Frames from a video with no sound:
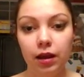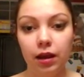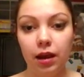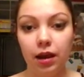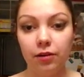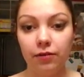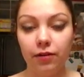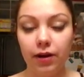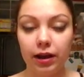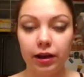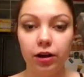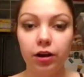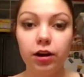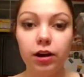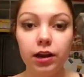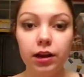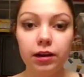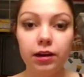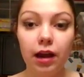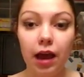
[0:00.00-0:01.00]
If I
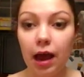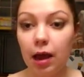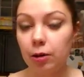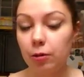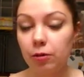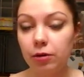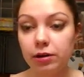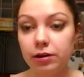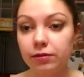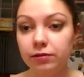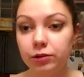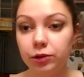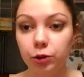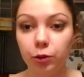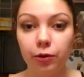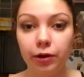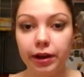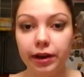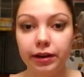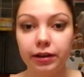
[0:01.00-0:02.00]
could, I would have
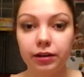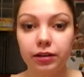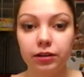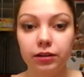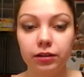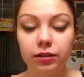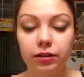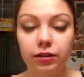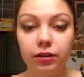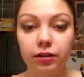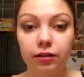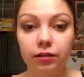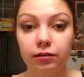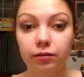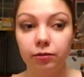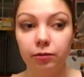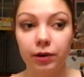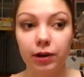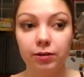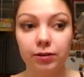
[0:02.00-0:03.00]
joined
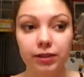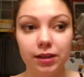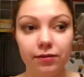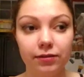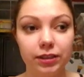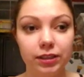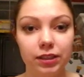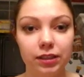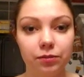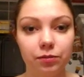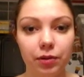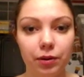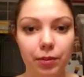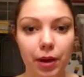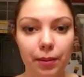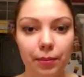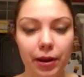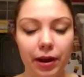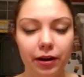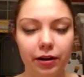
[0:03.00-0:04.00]
when I was 17, but my
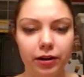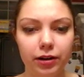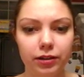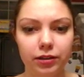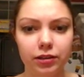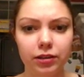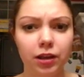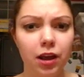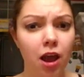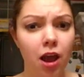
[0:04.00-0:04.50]
parents